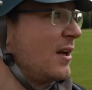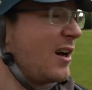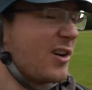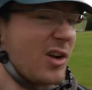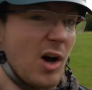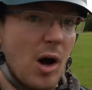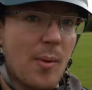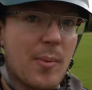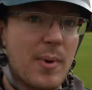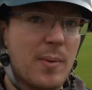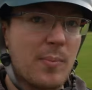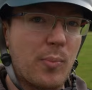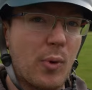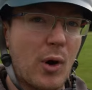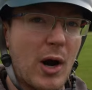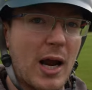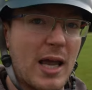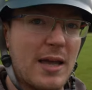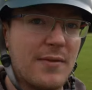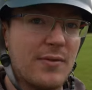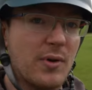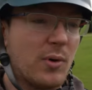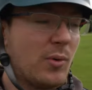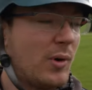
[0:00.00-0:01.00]
I got a bit
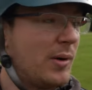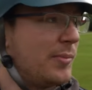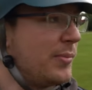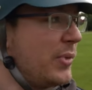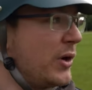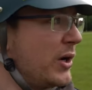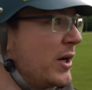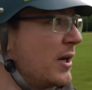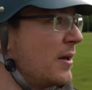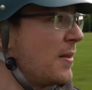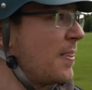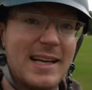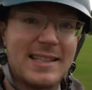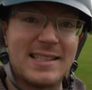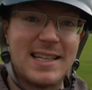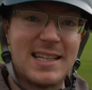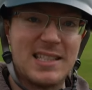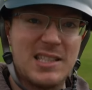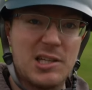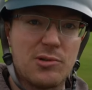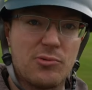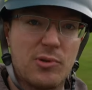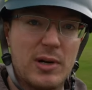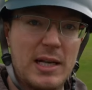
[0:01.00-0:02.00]
brave at one point. And it's
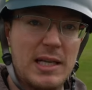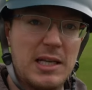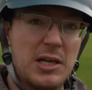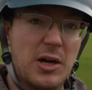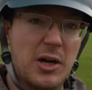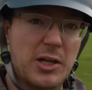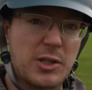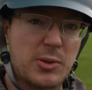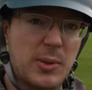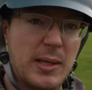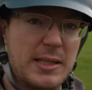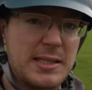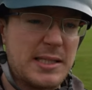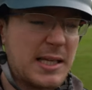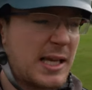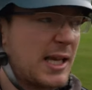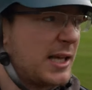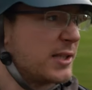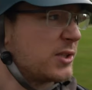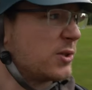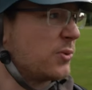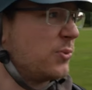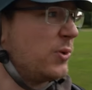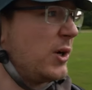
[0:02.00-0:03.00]
actually a really nice way to
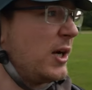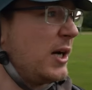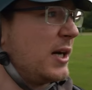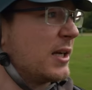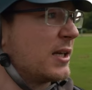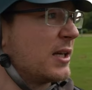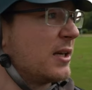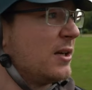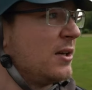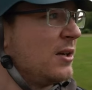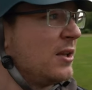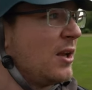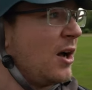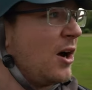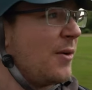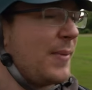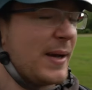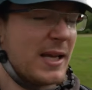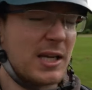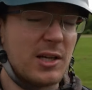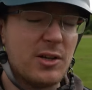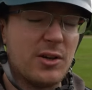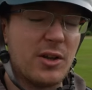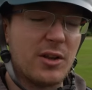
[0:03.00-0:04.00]
get to work. I'll
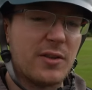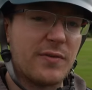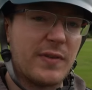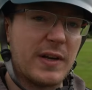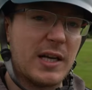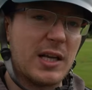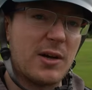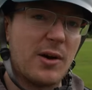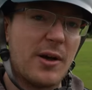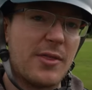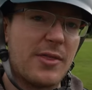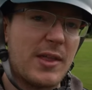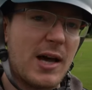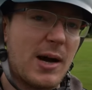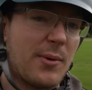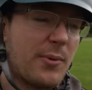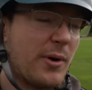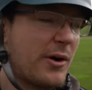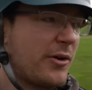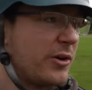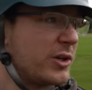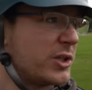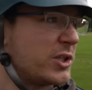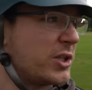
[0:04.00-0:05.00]
make another video on that
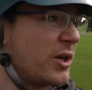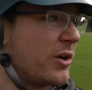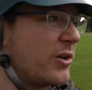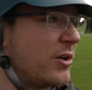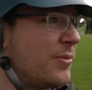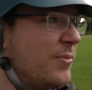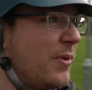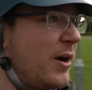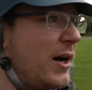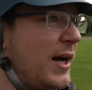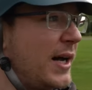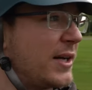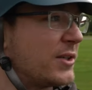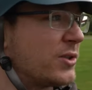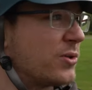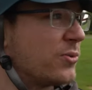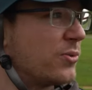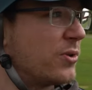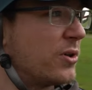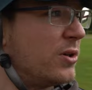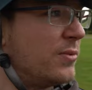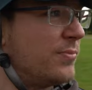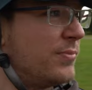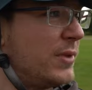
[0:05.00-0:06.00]
where I show you my
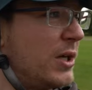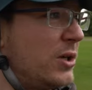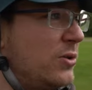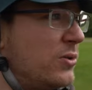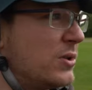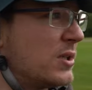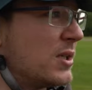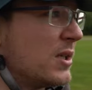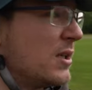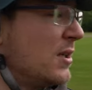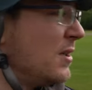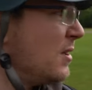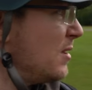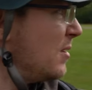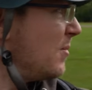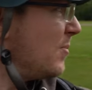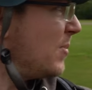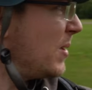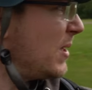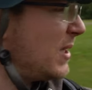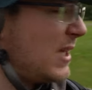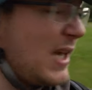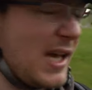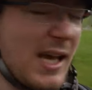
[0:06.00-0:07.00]
actual commute.
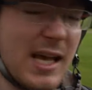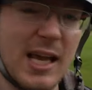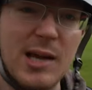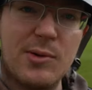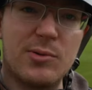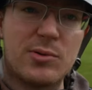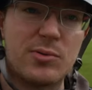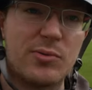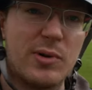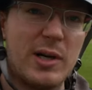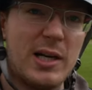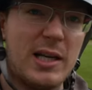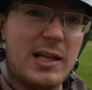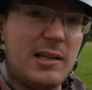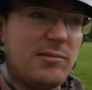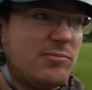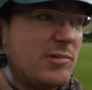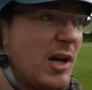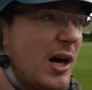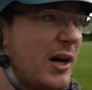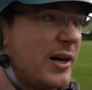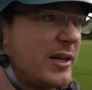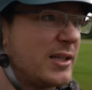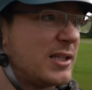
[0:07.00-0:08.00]
But yeah, it was really
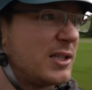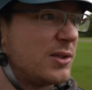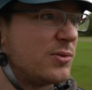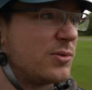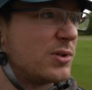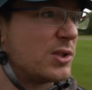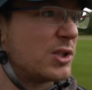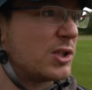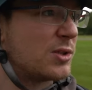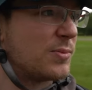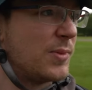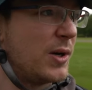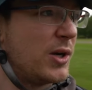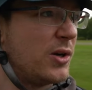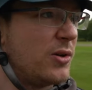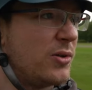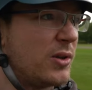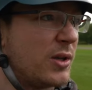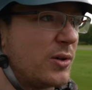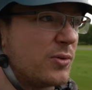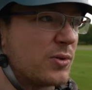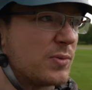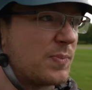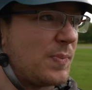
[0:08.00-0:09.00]
nice, it was
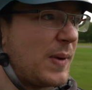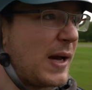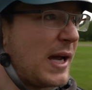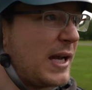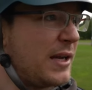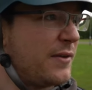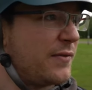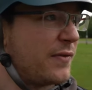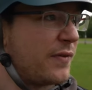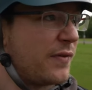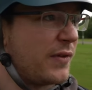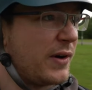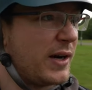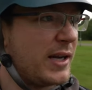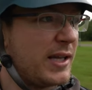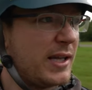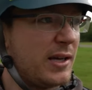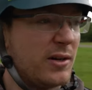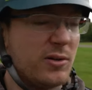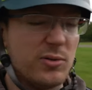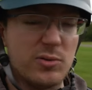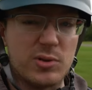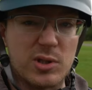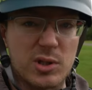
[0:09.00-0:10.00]
smooth, it was
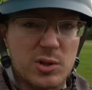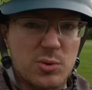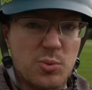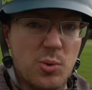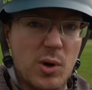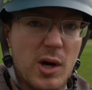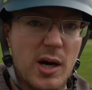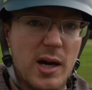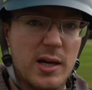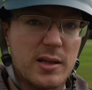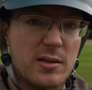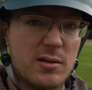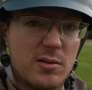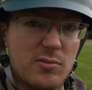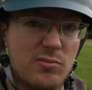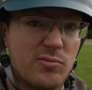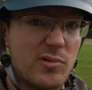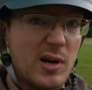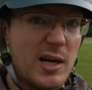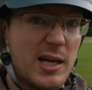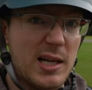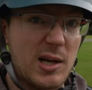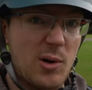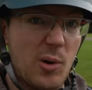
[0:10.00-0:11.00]
pain-free, it all just worked
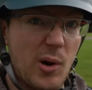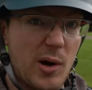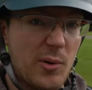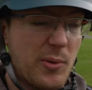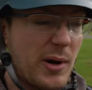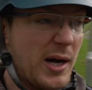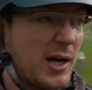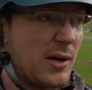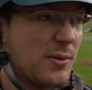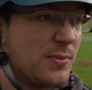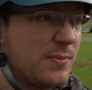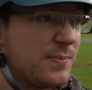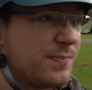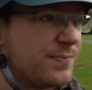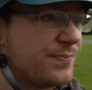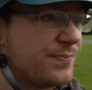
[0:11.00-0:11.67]
really quite well.